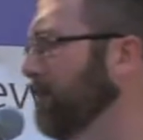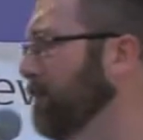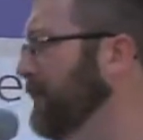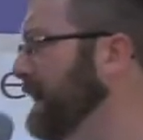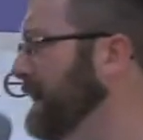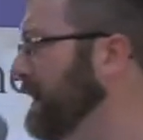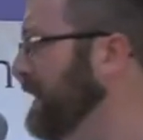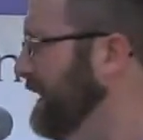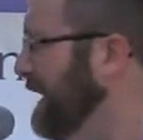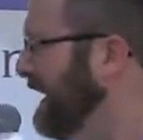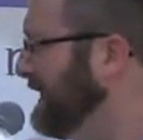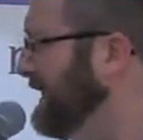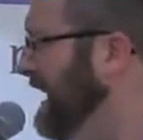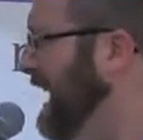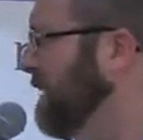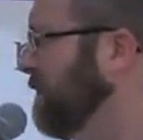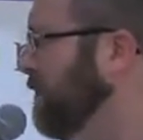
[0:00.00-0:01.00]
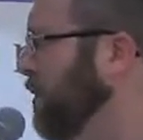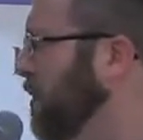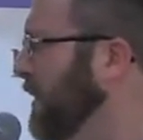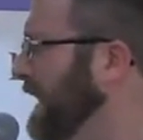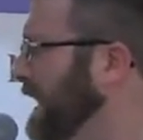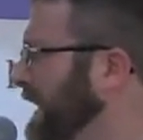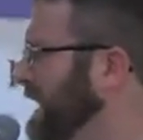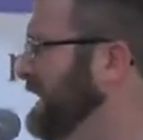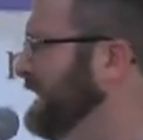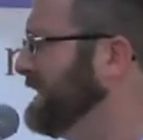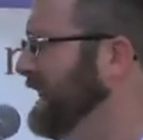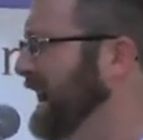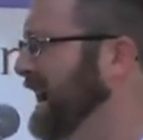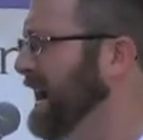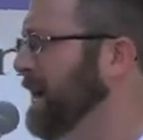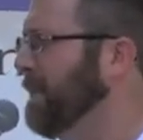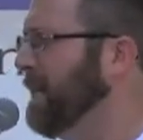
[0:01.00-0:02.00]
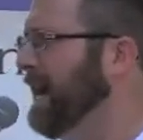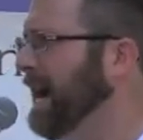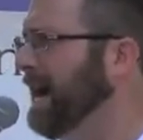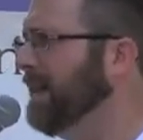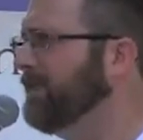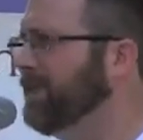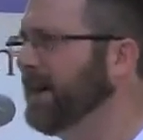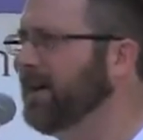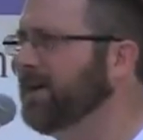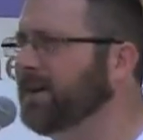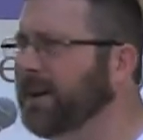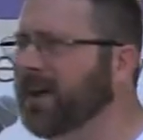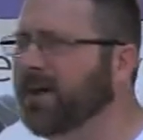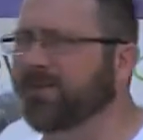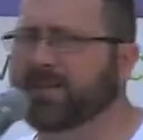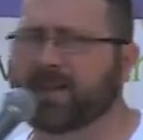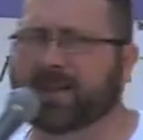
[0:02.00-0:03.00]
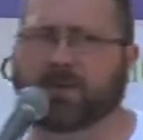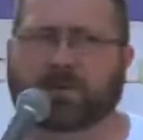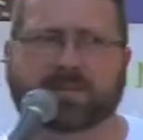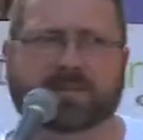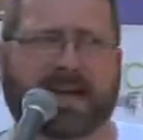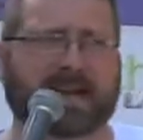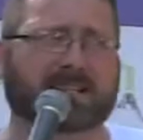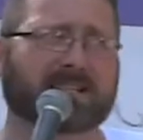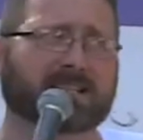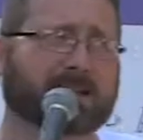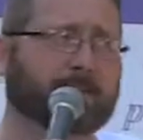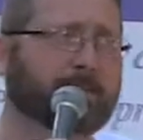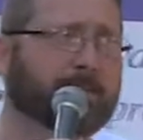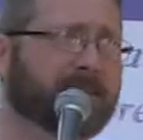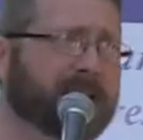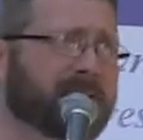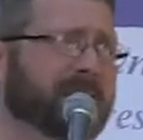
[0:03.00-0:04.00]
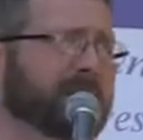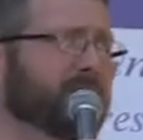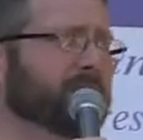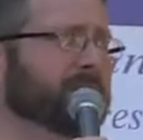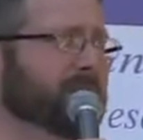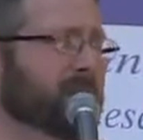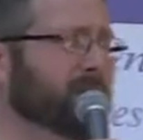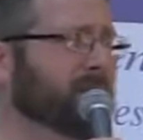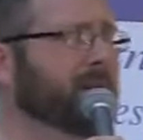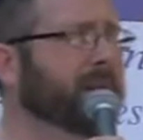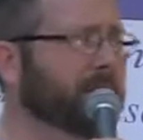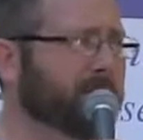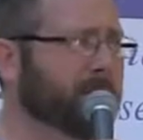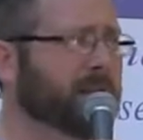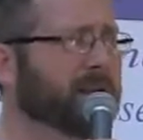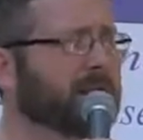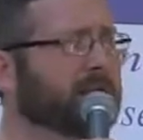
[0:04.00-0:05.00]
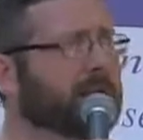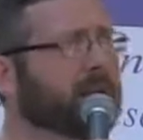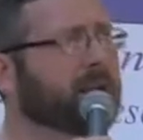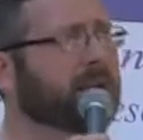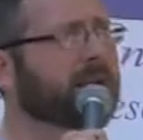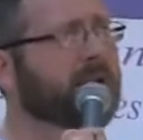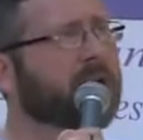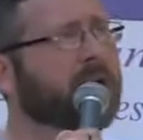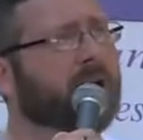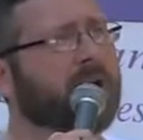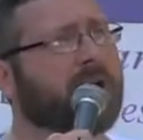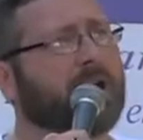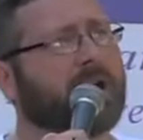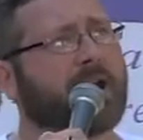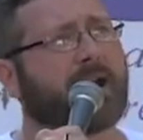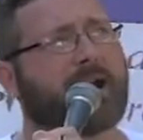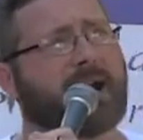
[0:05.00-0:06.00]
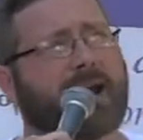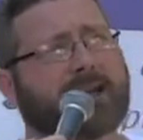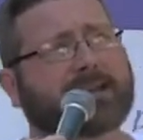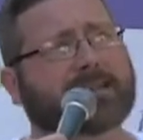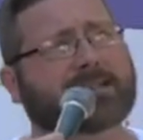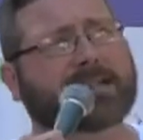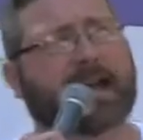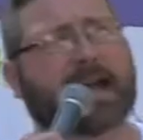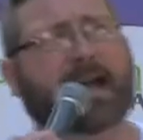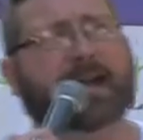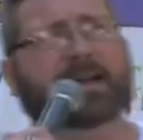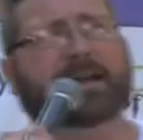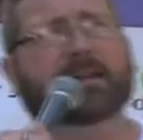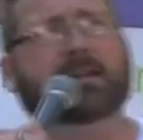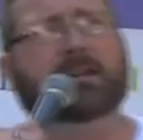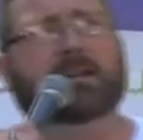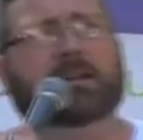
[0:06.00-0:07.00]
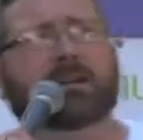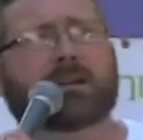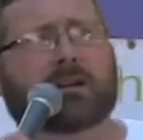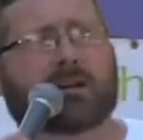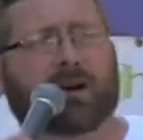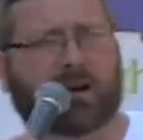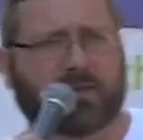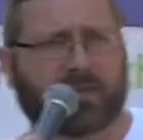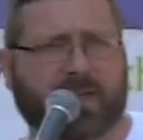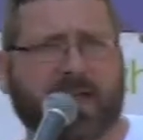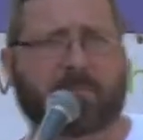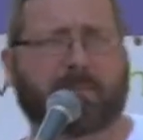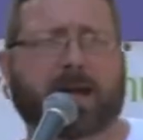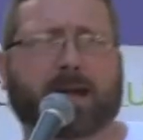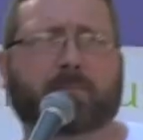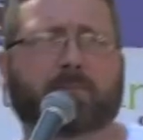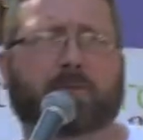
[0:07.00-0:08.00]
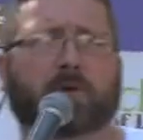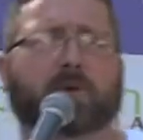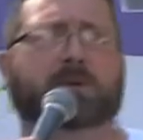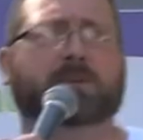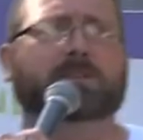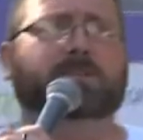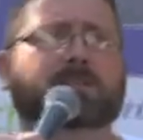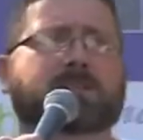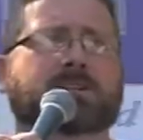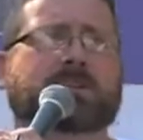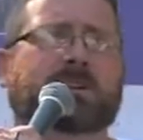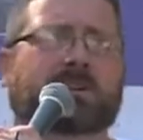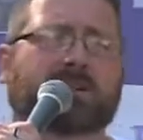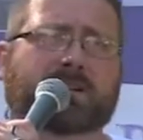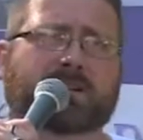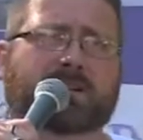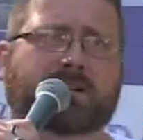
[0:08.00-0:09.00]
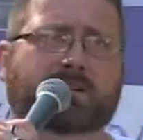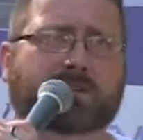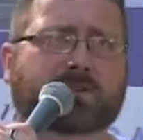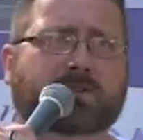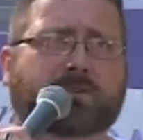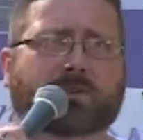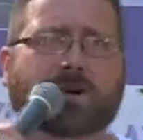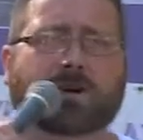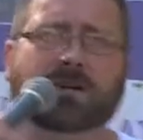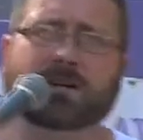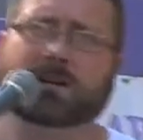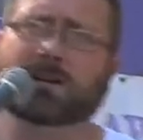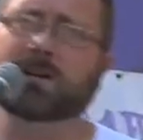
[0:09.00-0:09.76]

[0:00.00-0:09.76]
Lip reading: But at that point in time, I found out that it was actually me that was hurting me. And I decided on that back porch, drunk